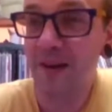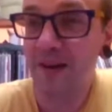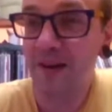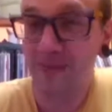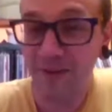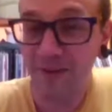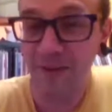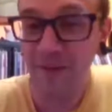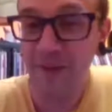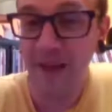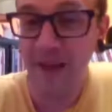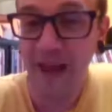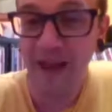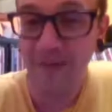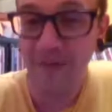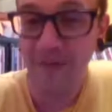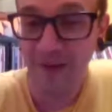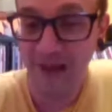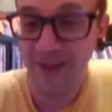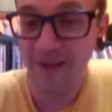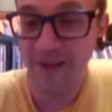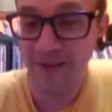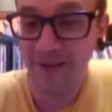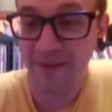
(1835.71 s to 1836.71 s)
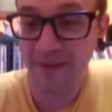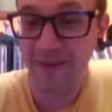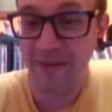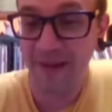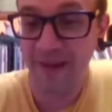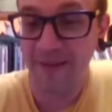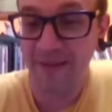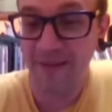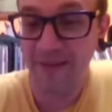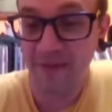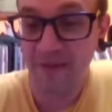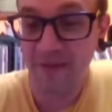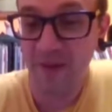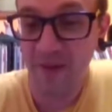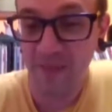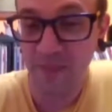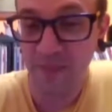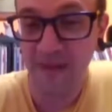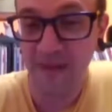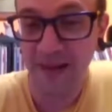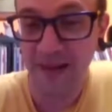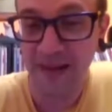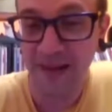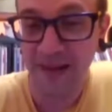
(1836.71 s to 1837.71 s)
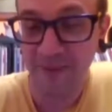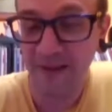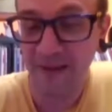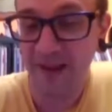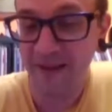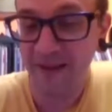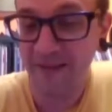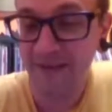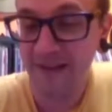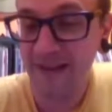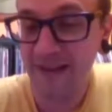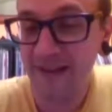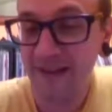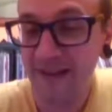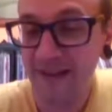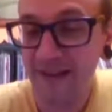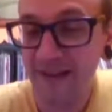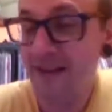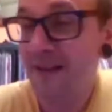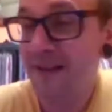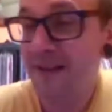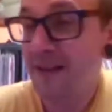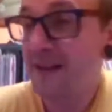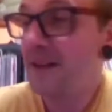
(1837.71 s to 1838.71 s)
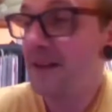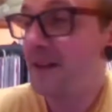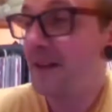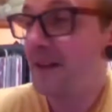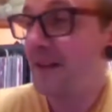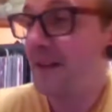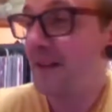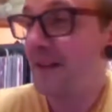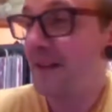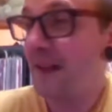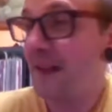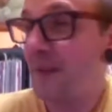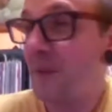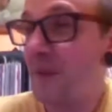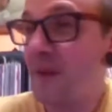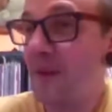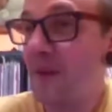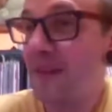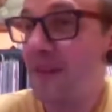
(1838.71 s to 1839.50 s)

so they have like 70% have an STD. Like one,